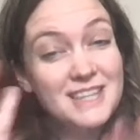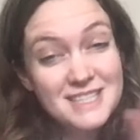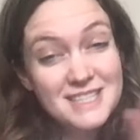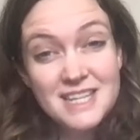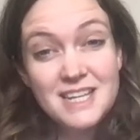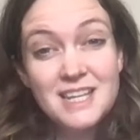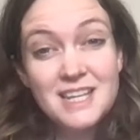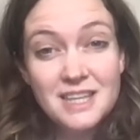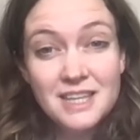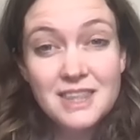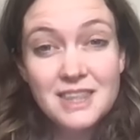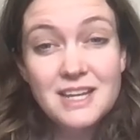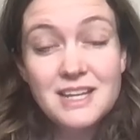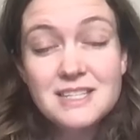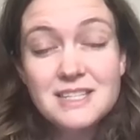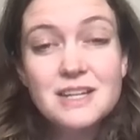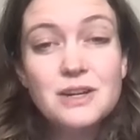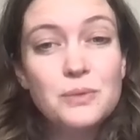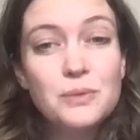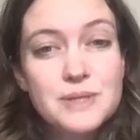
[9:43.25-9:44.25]
See, the thing
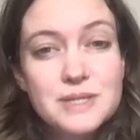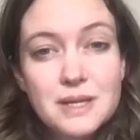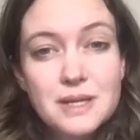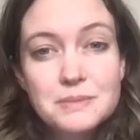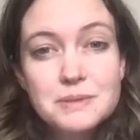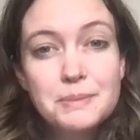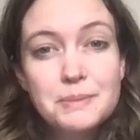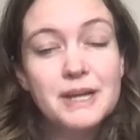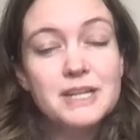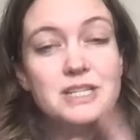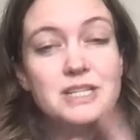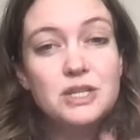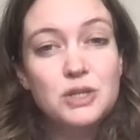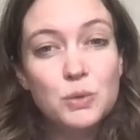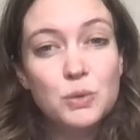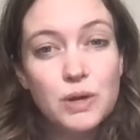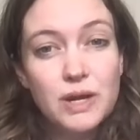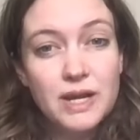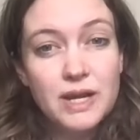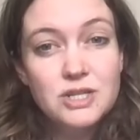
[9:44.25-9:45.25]
is, it always comes back to
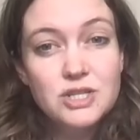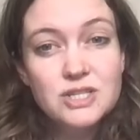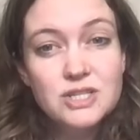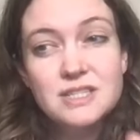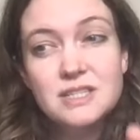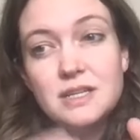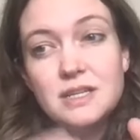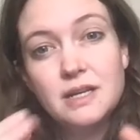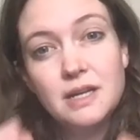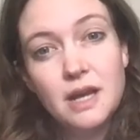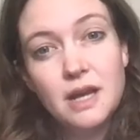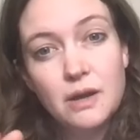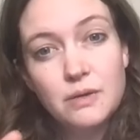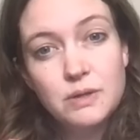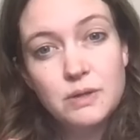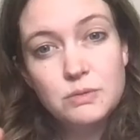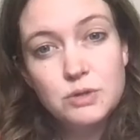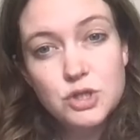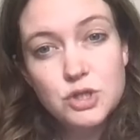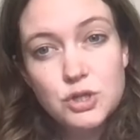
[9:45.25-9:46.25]
your agency and how
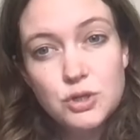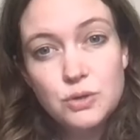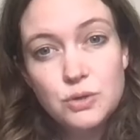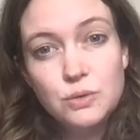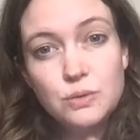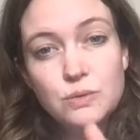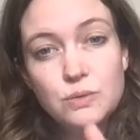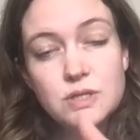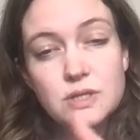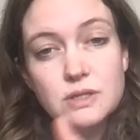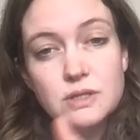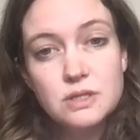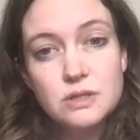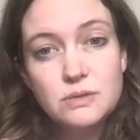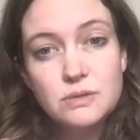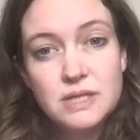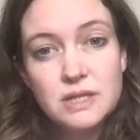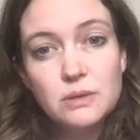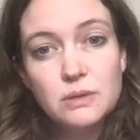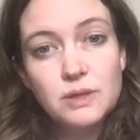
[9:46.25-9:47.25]
you choose
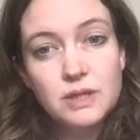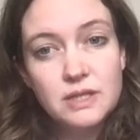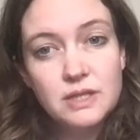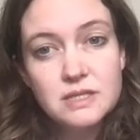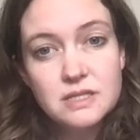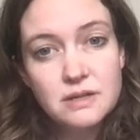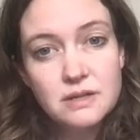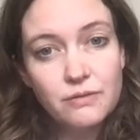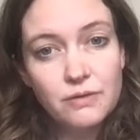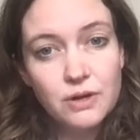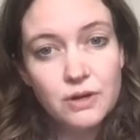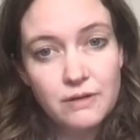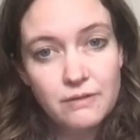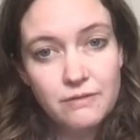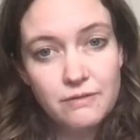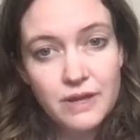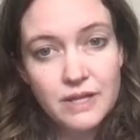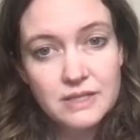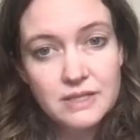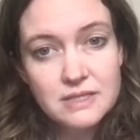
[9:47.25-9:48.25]
to deal with these different
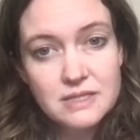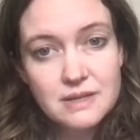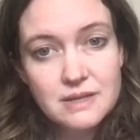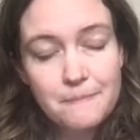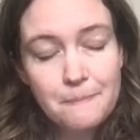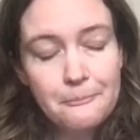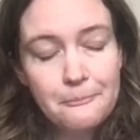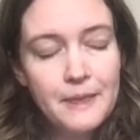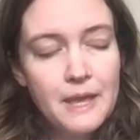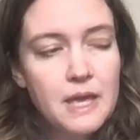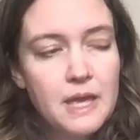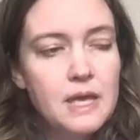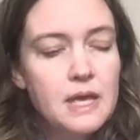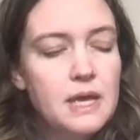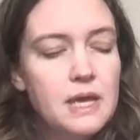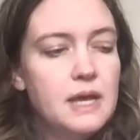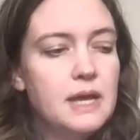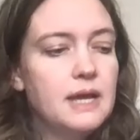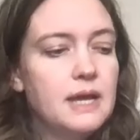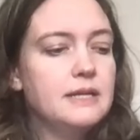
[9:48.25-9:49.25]
events.
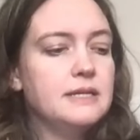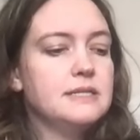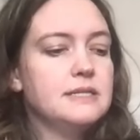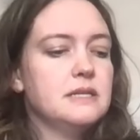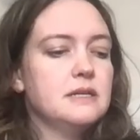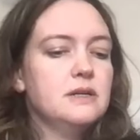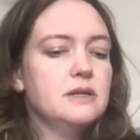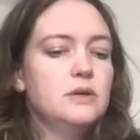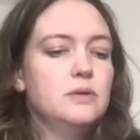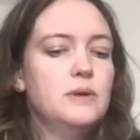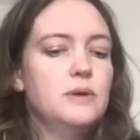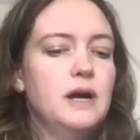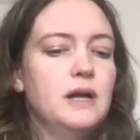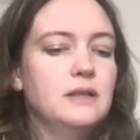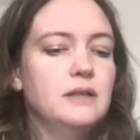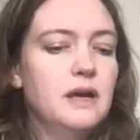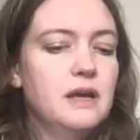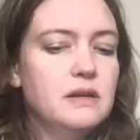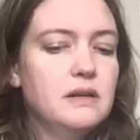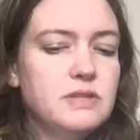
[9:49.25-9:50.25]
And so
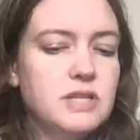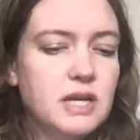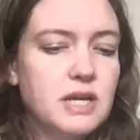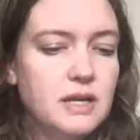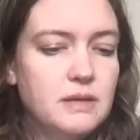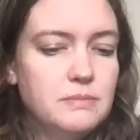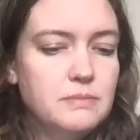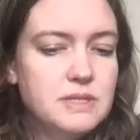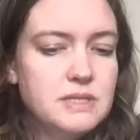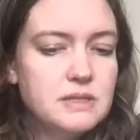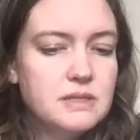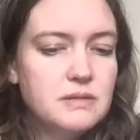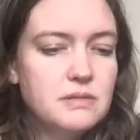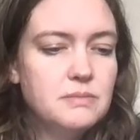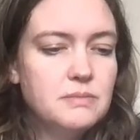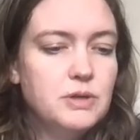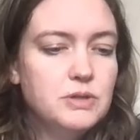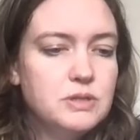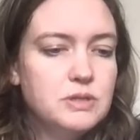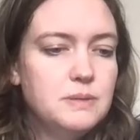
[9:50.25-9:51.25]
a lot of times,
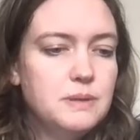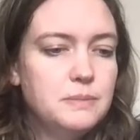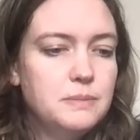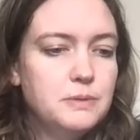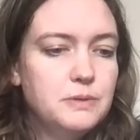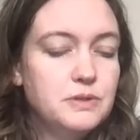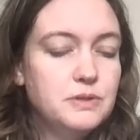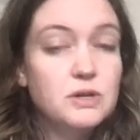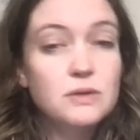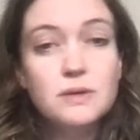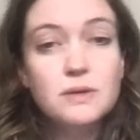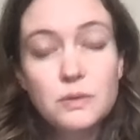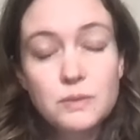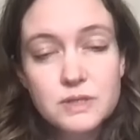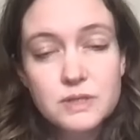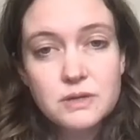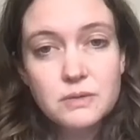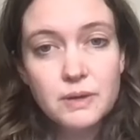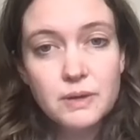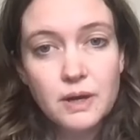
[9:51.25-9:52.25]
most people don't know
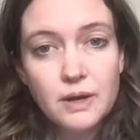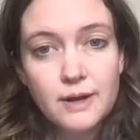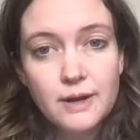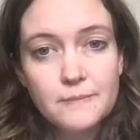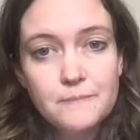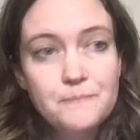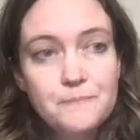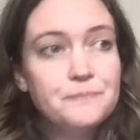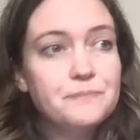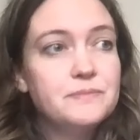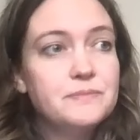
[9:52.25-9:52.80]
what's going on.